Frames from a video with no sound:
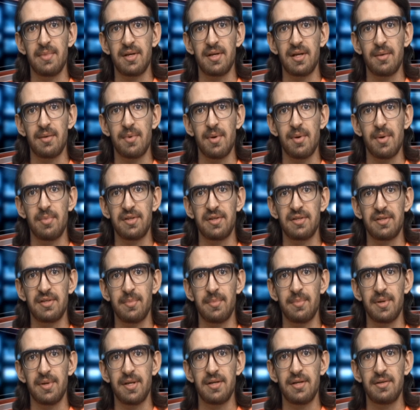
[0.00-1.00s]
time to come up
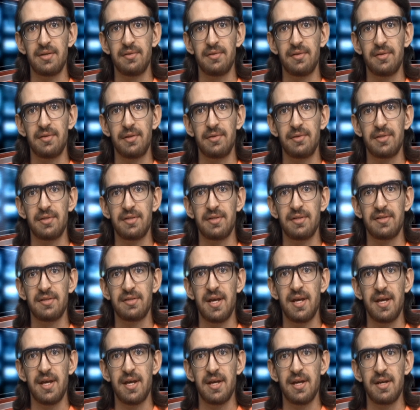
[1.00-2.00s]
with some potential
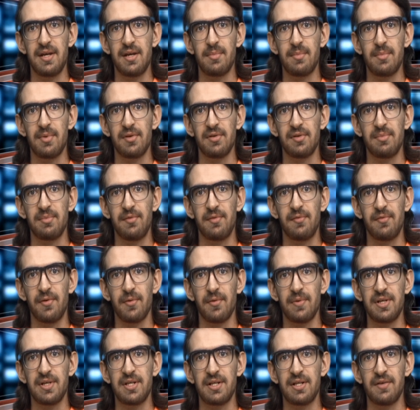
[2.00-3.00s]
solutions and numbers
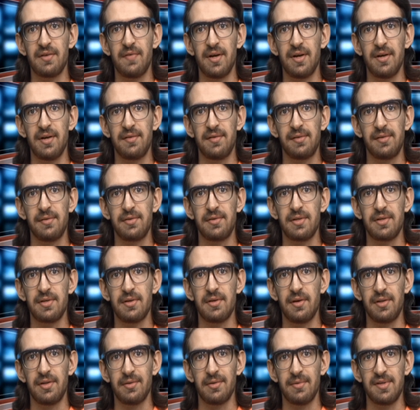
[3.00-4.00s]
before reaching a final
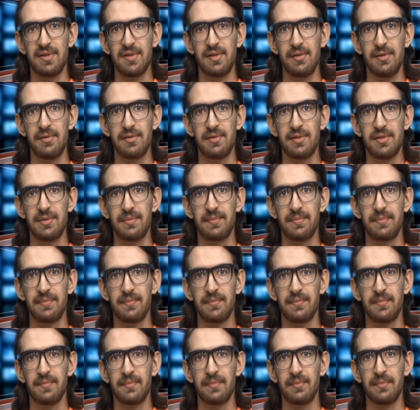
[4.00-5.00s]
solution on the
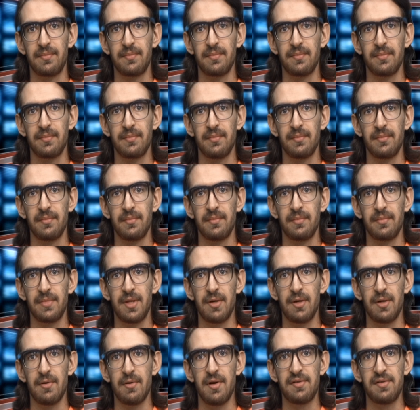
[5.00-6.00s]
resolution.
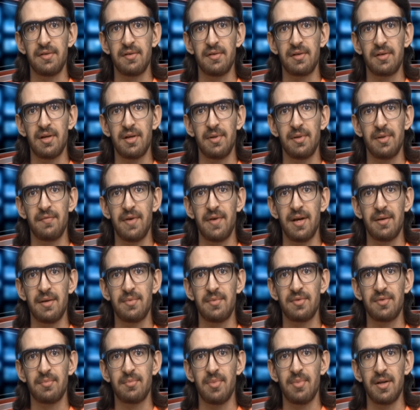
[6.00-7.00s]
There were also a couple
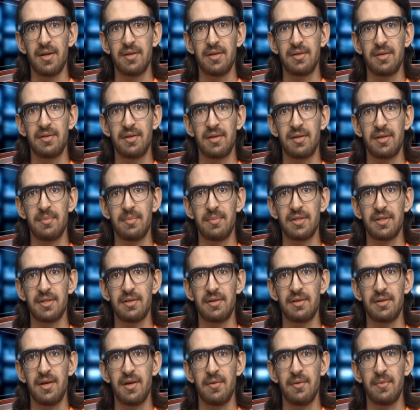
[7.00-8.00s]
of items brought to the
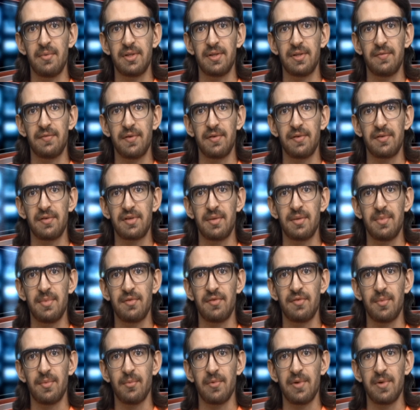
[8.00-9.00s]
Commission, with the first
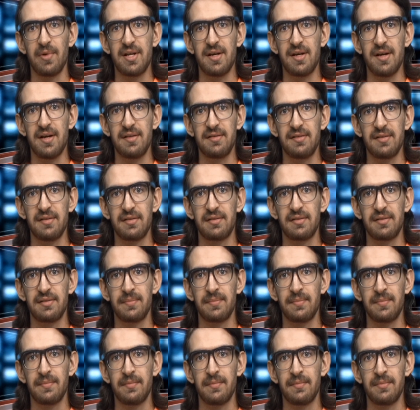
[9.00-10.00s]
coming from Rita
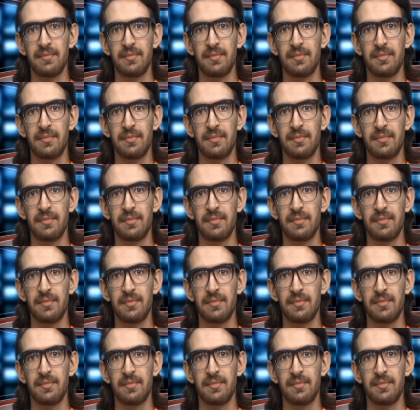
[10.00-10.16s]
Isaacs.